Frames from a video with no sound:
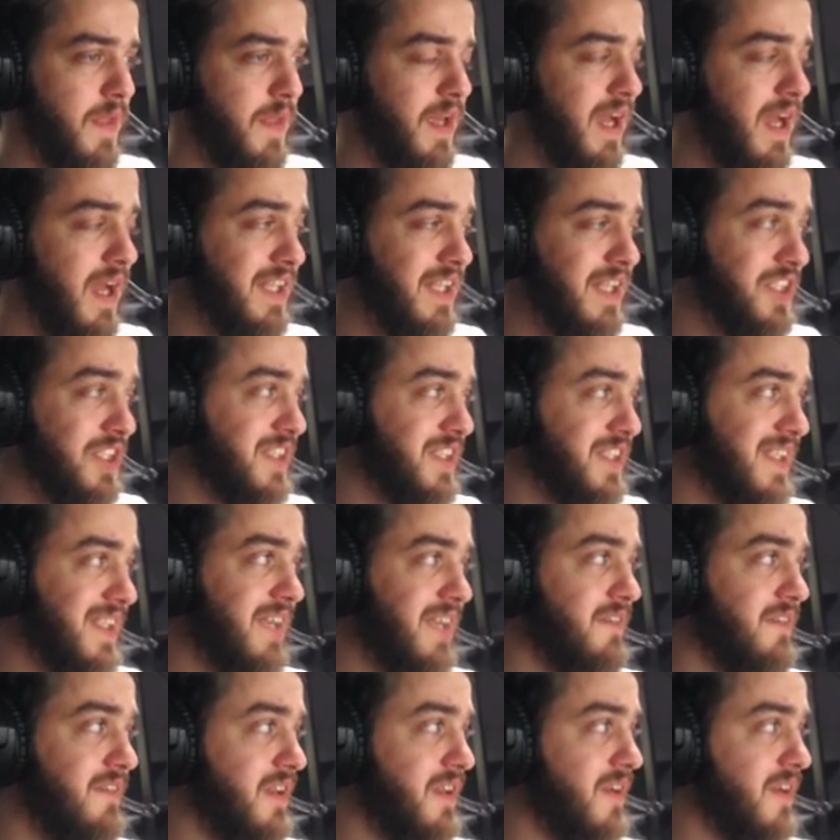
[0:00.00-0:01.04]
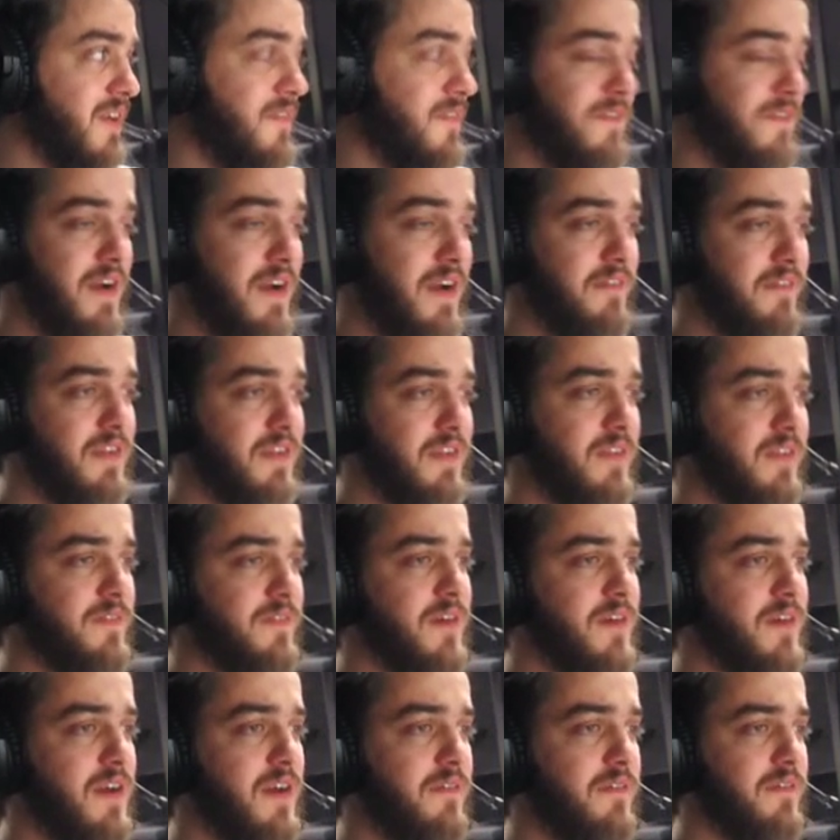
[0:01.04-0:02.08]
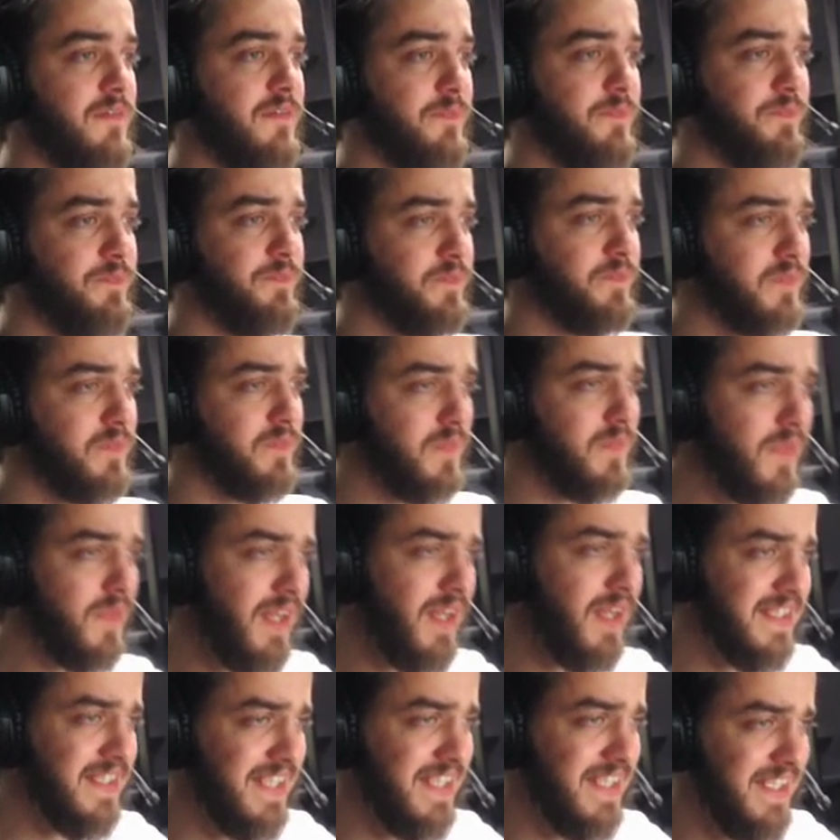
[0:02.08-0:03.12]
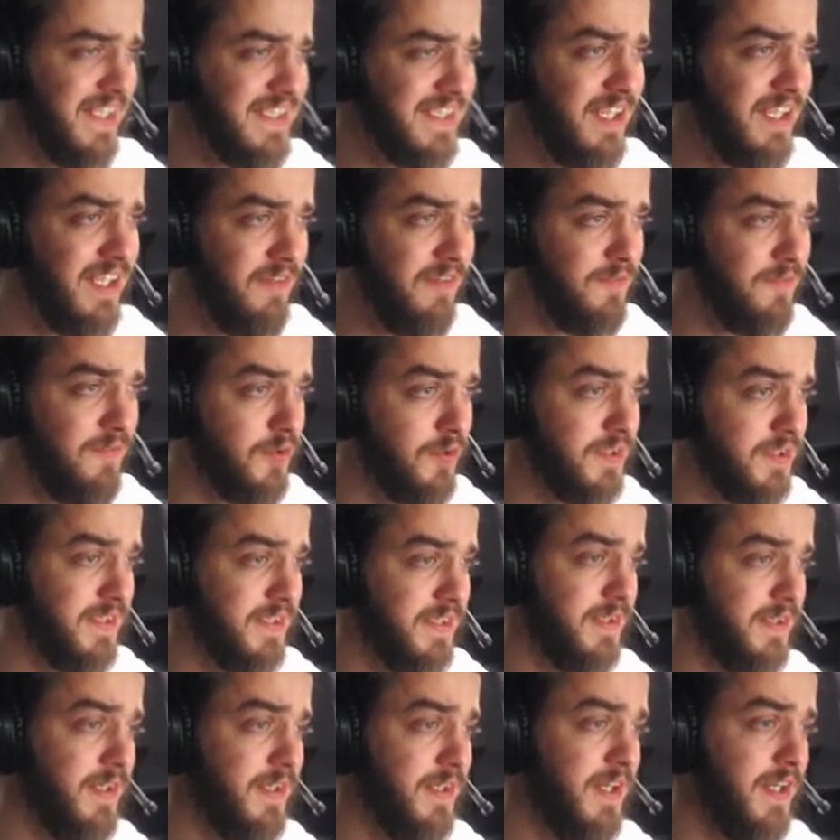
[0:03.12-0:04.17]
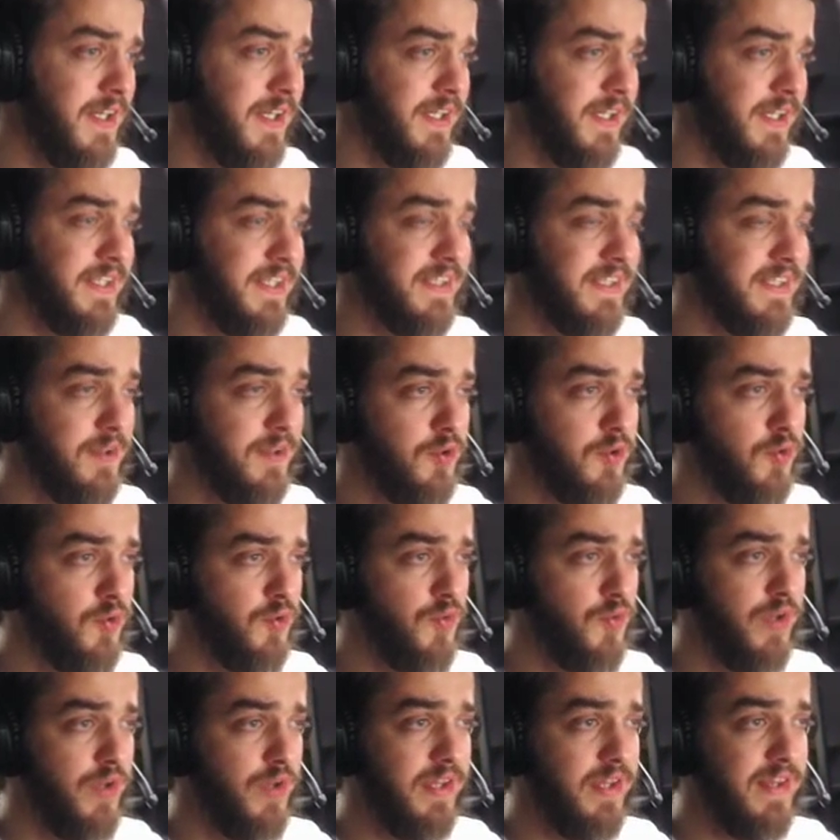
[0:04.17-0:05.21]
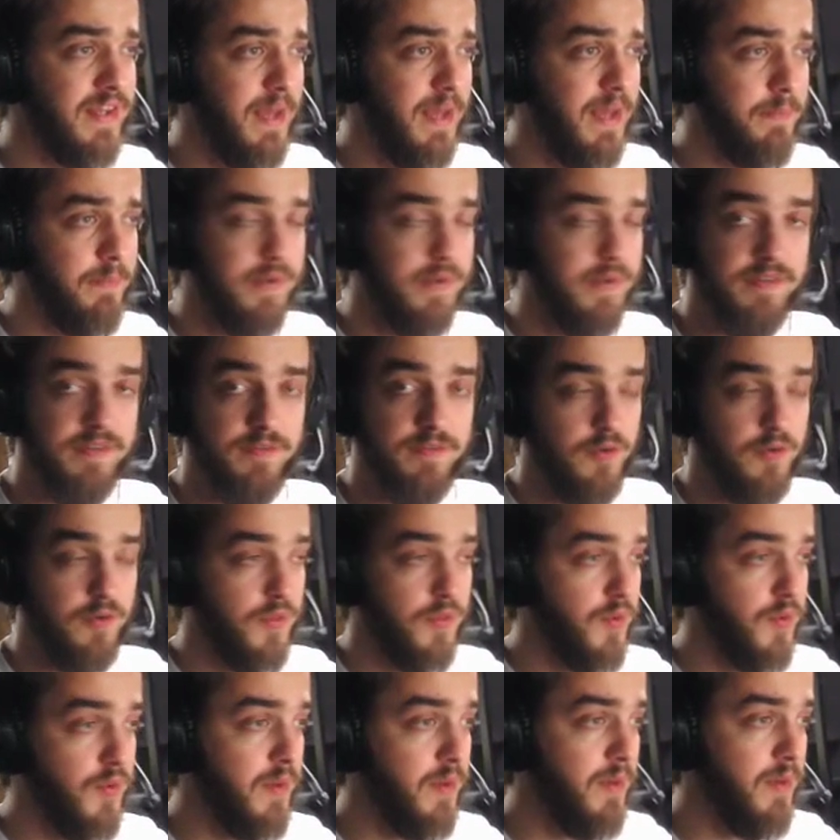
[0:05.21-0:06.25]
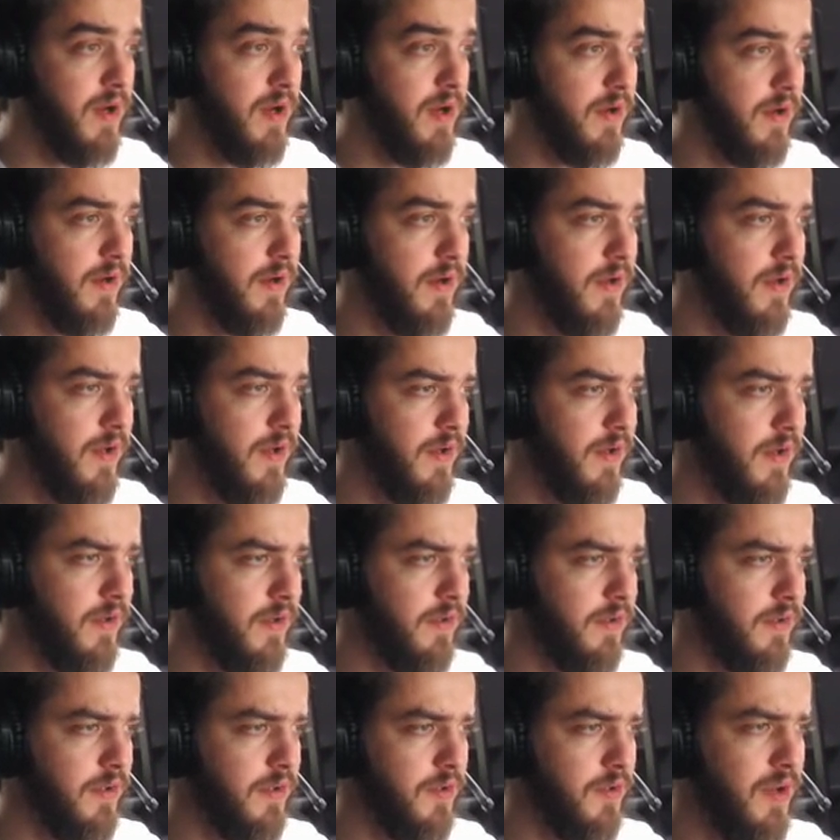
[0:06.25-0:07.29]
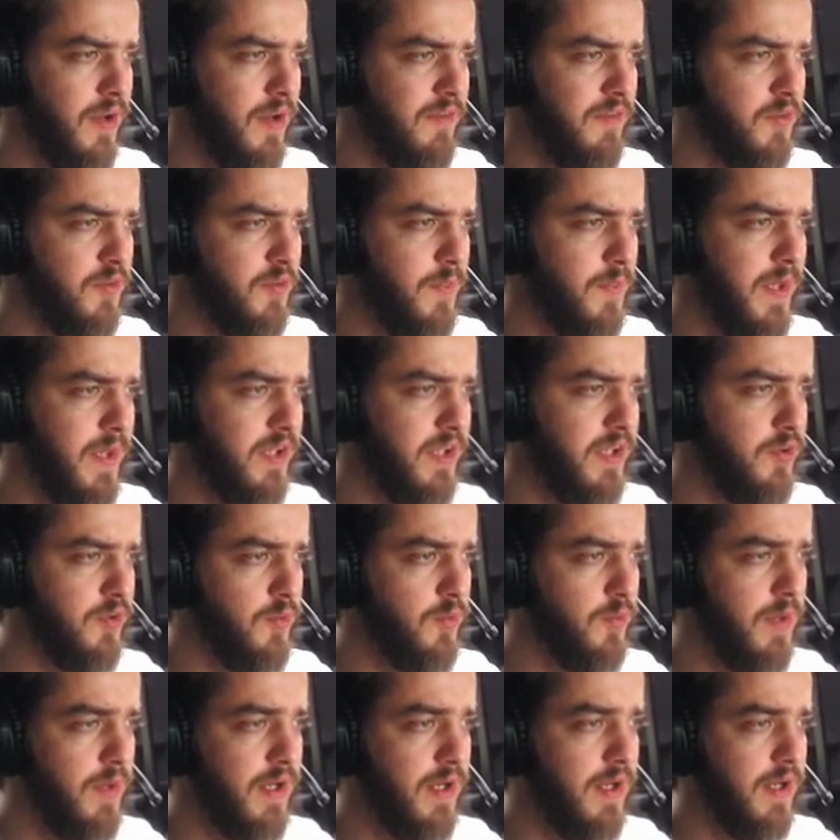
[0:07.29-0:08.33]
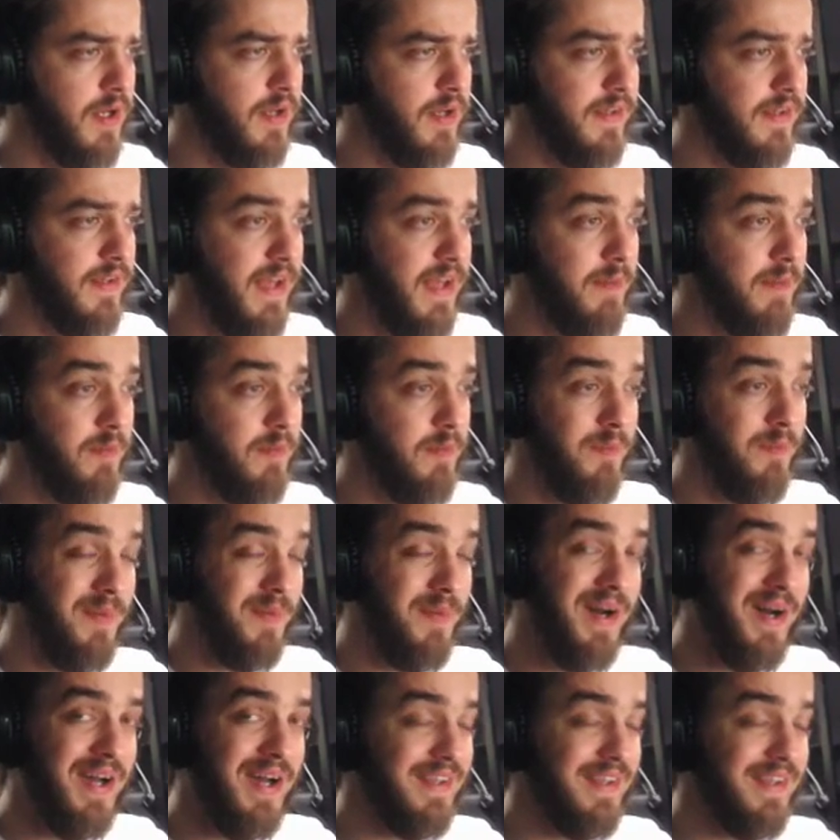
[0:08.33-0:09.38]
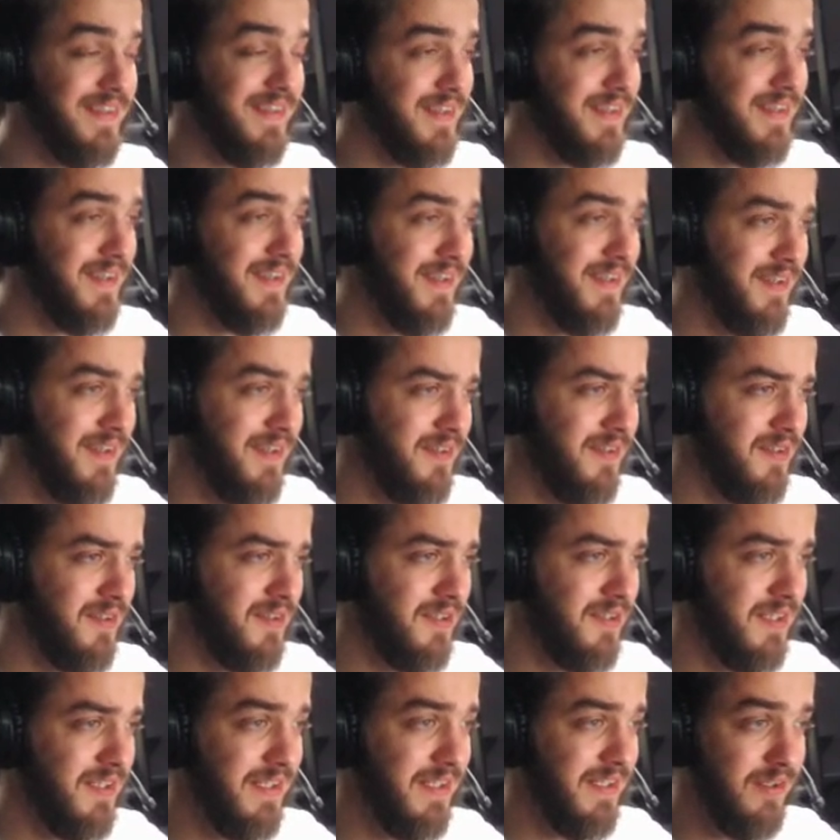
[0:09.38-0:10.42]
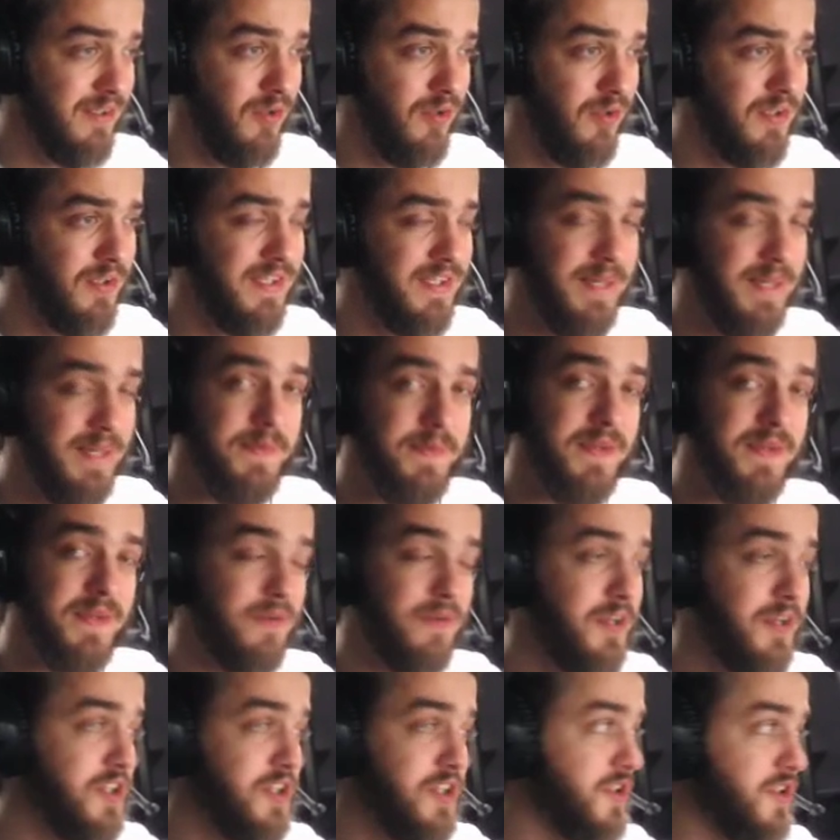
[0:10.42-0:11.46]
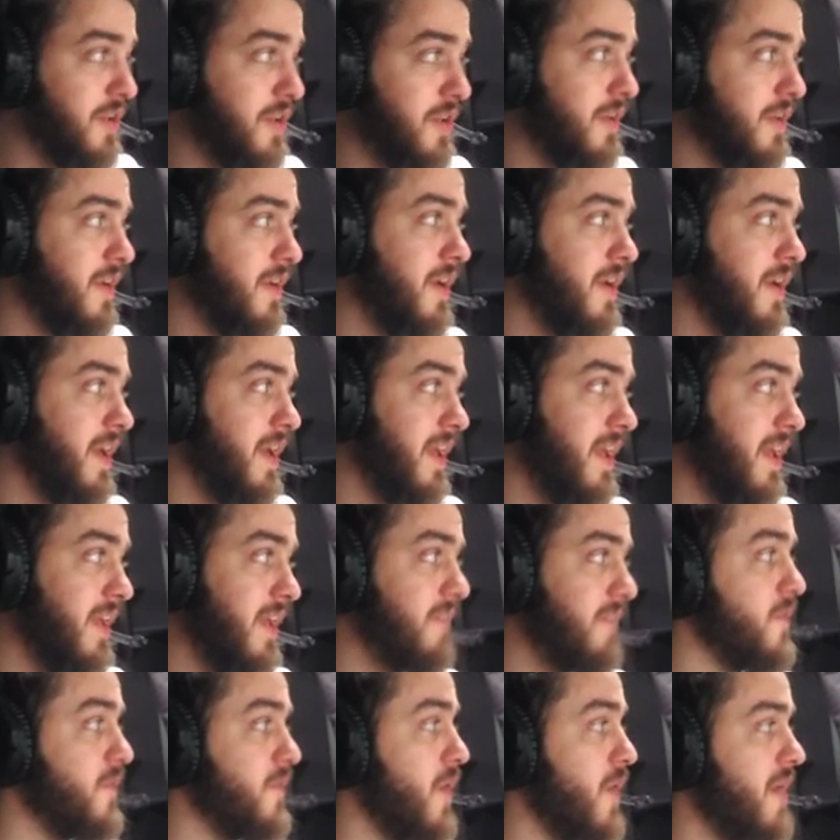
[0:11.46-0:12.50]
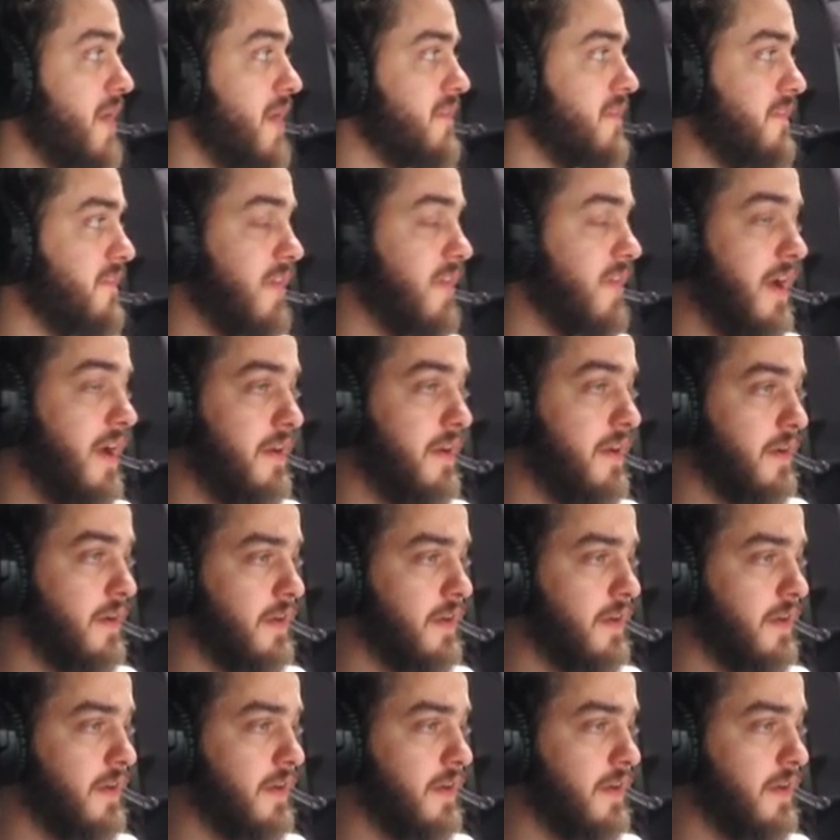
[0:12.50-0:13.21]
I just give it a 5.5. Celestial Enforcer. It's a 2/3 tapper for 3 mana. You have to pay 2 mana tap, but it only taps a creature if you have a flyer.